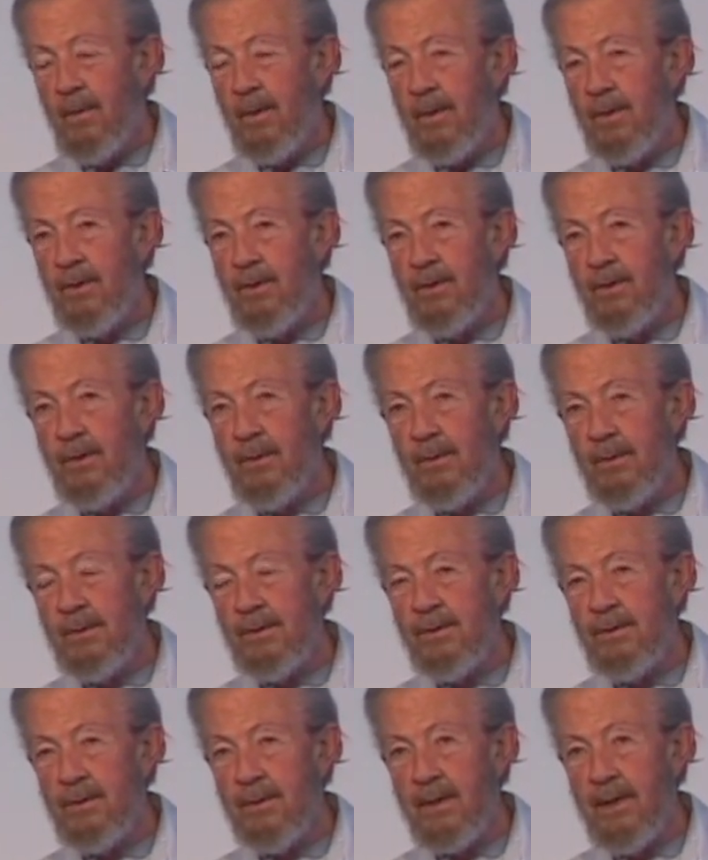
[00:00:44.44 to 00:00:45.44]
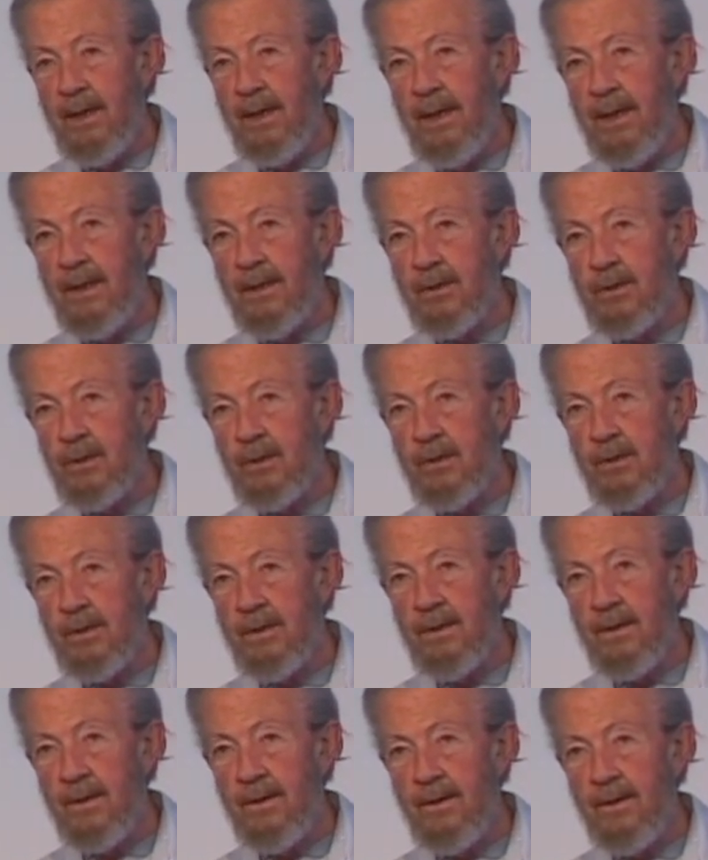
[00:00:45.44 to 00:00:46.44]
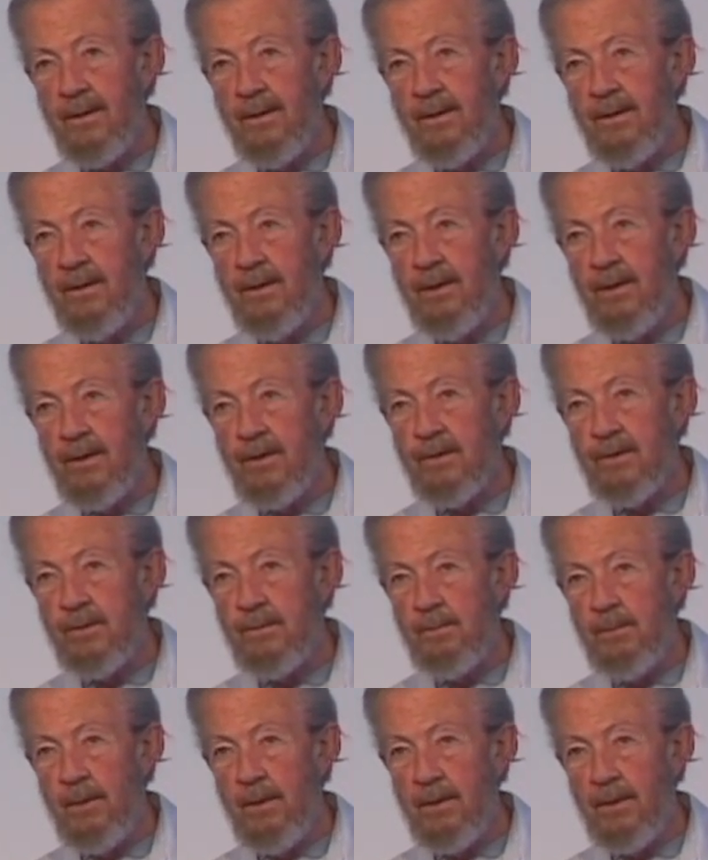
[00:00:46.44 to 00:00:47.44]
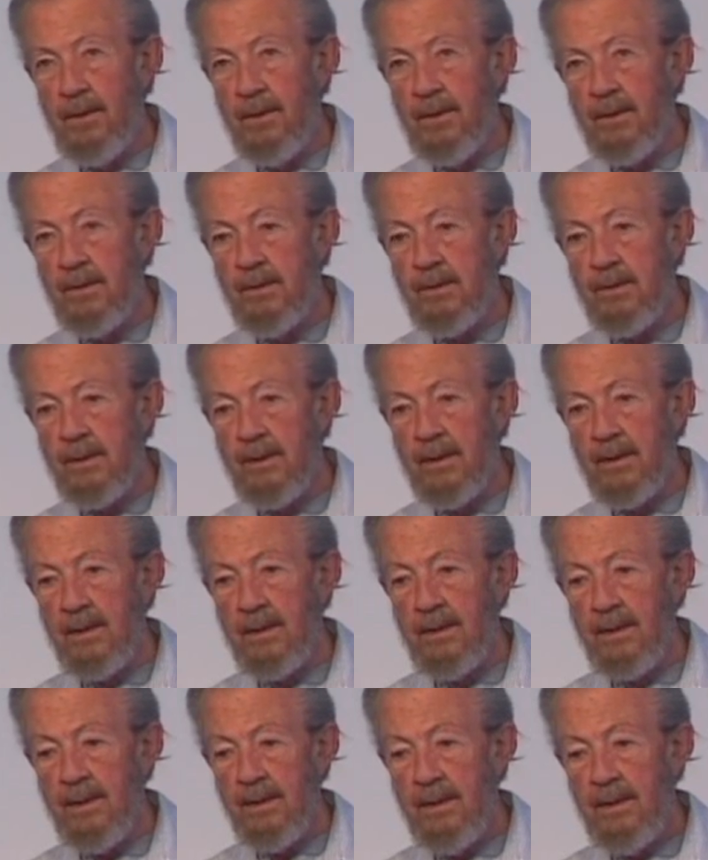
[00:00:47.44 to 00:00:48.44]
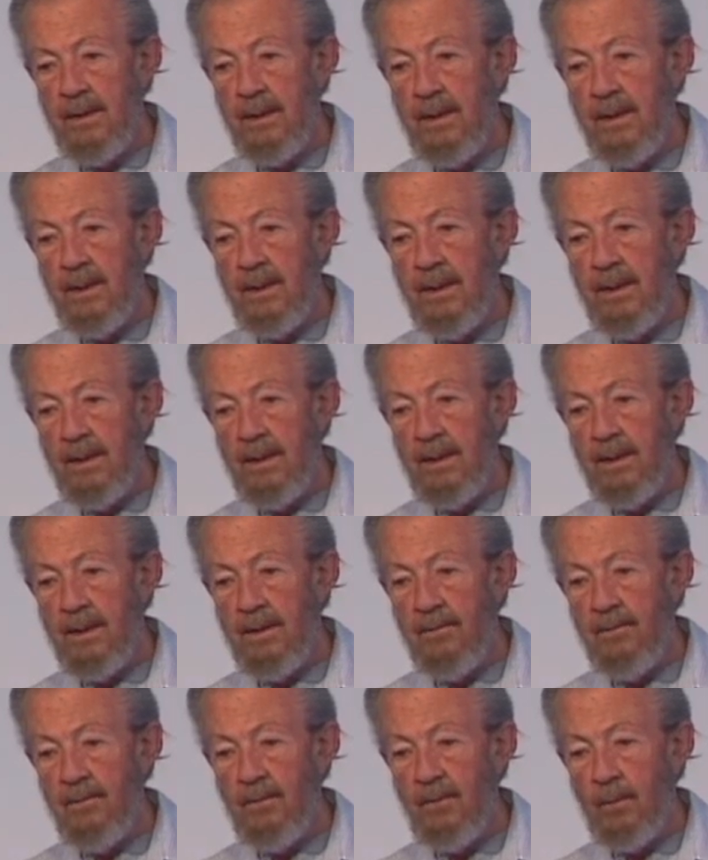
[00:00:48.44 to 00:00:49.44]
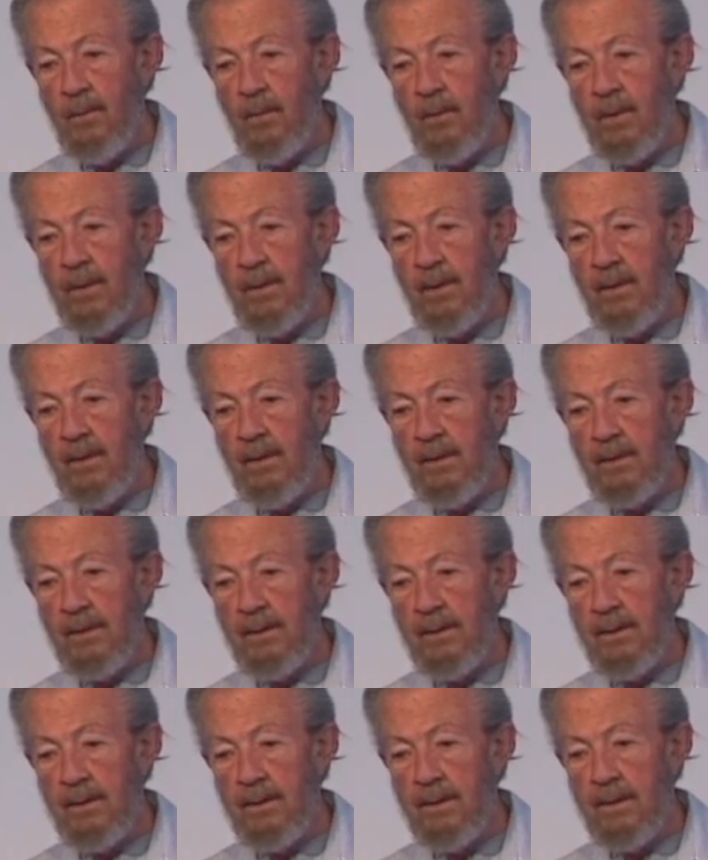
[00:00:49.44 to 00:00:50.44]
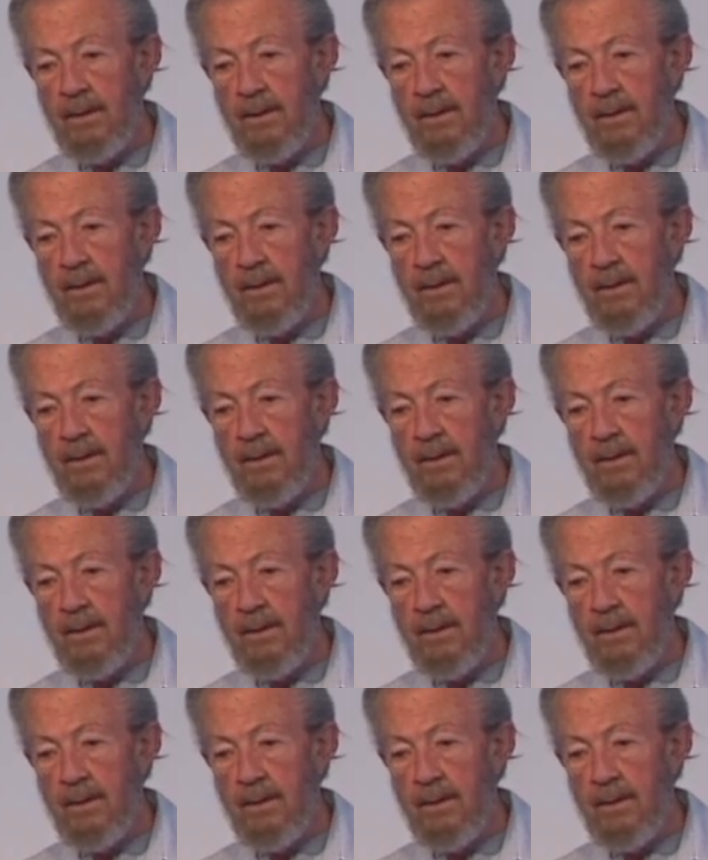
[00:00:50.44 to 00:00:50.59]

What you do is you catch the experiencing of the world